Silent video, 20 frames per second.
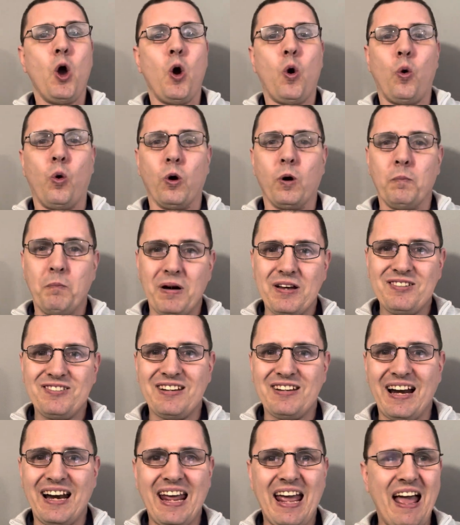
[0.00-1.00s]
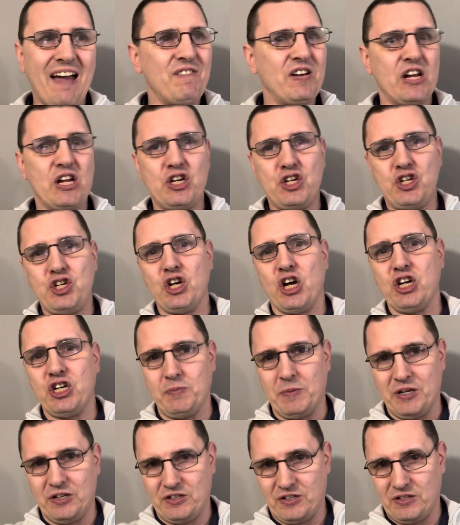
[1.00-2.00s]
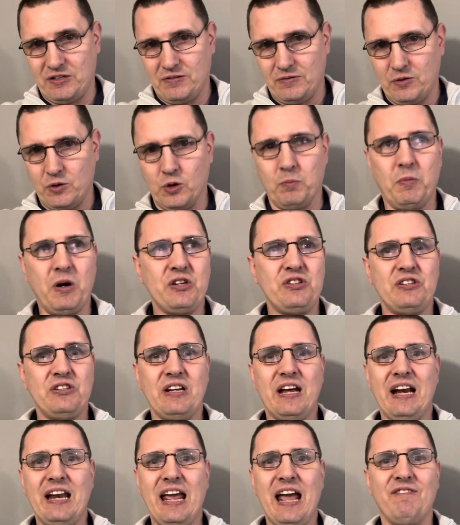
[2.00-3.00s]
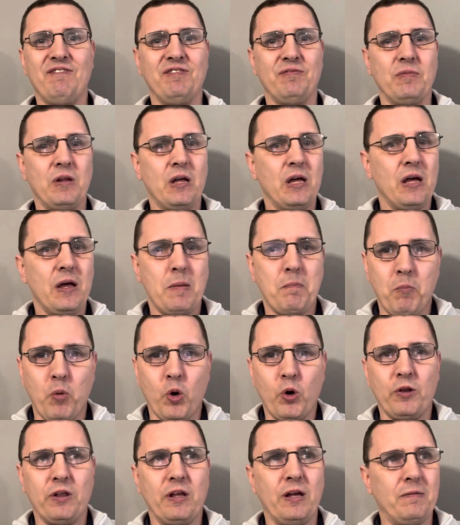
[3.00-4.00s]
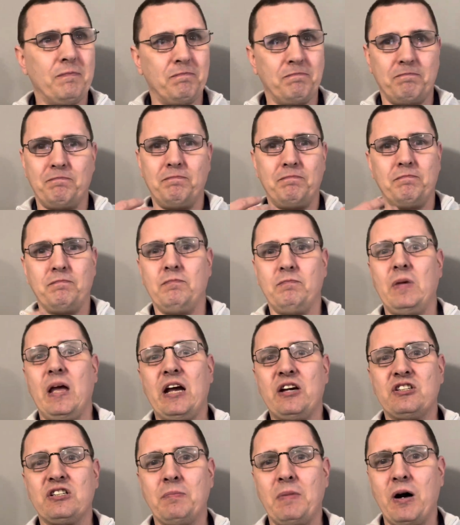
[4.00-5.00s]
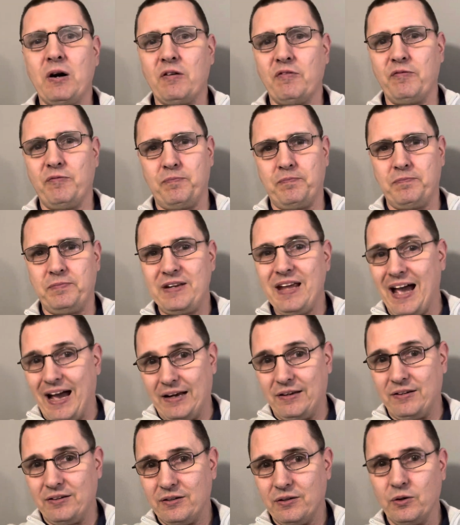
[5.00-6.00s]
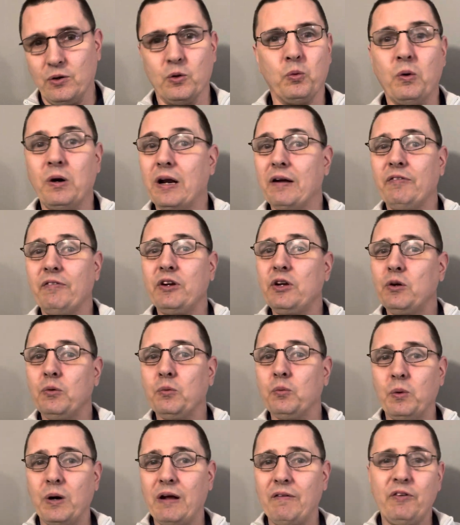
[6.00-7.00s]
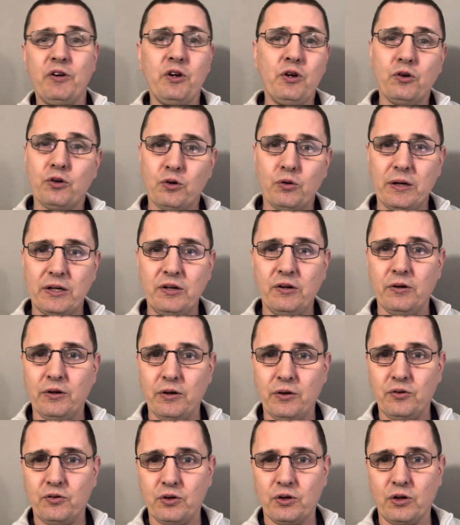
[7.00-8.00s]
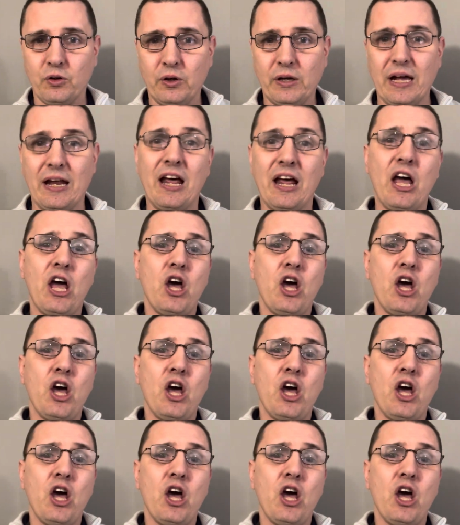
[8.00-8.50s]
Or must not have any judgments, or must not have more than X amount of debt, or whatever your criteria is you're going to look at.